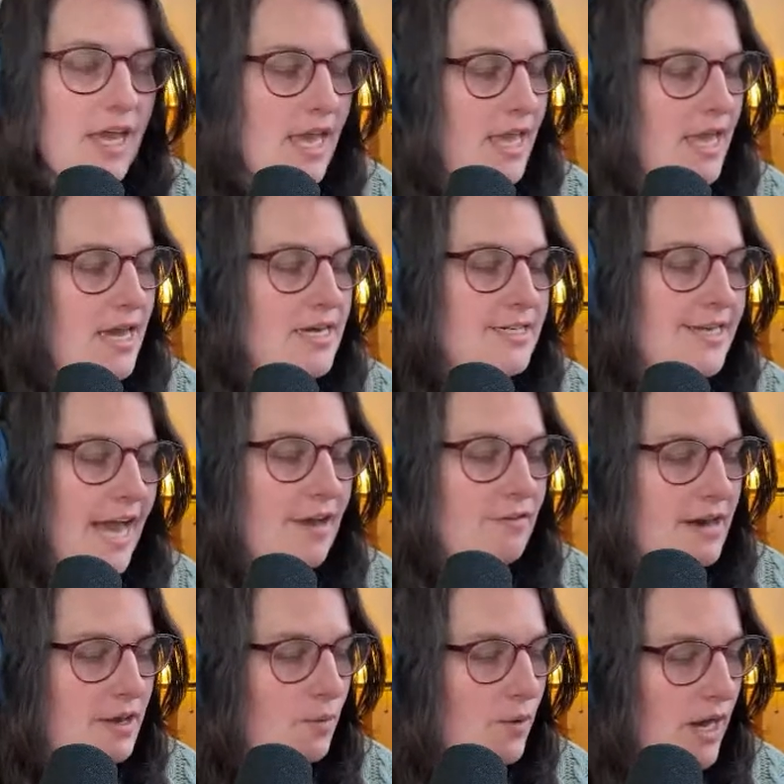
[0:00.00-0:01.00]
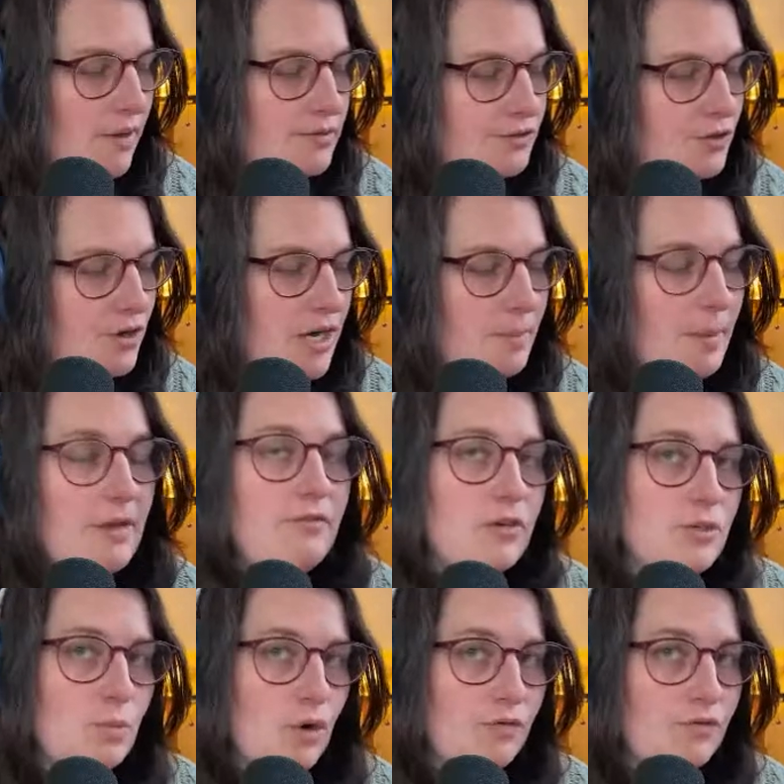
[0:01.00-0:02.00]
And I read it when I was creating my
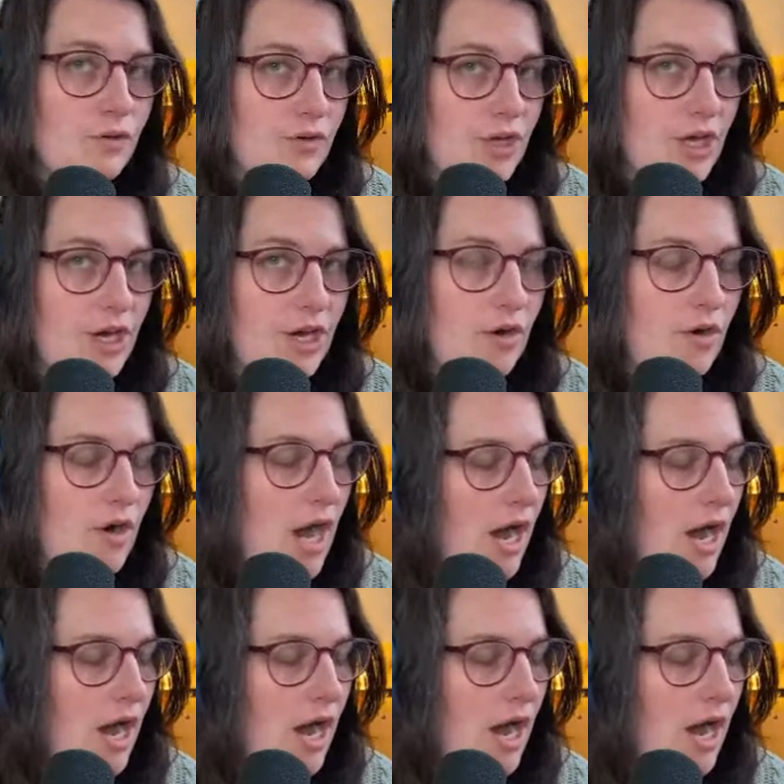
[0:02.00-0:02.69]
first portfolio